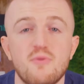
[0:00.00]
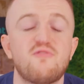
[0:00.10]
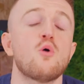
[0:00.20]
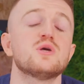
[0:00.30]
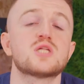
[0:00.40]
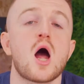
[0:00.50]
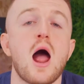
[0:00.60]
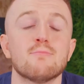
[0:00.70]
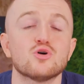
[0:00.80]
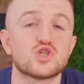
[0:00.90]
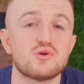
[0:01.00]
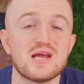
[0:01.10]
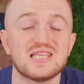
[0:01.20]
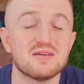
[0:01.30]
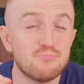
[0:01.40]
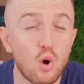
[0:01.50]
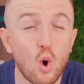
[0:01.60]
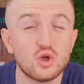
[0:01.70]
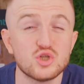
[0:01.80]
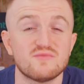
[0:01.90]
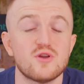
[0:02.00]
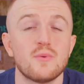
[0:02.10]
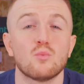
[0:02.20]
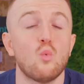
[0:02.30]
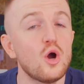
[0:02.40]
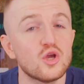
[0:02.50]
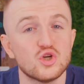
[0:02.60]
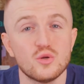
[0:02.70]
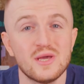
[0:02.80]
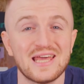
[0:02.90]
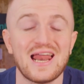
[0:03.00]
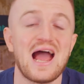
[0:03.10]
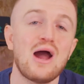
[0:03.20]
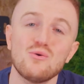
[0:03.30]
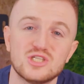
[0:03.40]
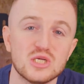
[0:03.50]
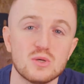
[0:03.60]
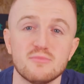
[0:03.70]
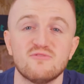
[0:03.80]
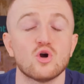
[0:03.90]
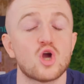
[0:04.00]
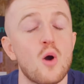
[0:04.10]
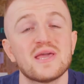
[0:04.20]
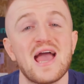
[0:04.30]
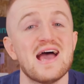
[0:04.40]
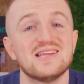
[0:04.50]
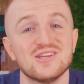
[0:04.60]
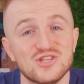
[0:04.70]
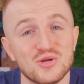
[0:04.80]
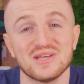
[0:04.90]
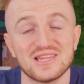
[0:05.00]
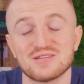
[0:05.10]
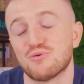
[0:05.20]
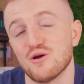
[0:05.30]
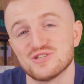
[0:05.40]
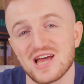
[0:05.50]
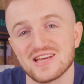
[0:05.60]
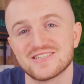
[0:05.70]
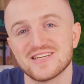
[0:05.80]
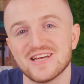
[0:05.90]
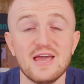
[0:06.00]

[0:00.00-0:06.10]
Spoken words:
Before we start, I must stress the importance of knowing what you're doing and how to do it before going ahead and doing this process.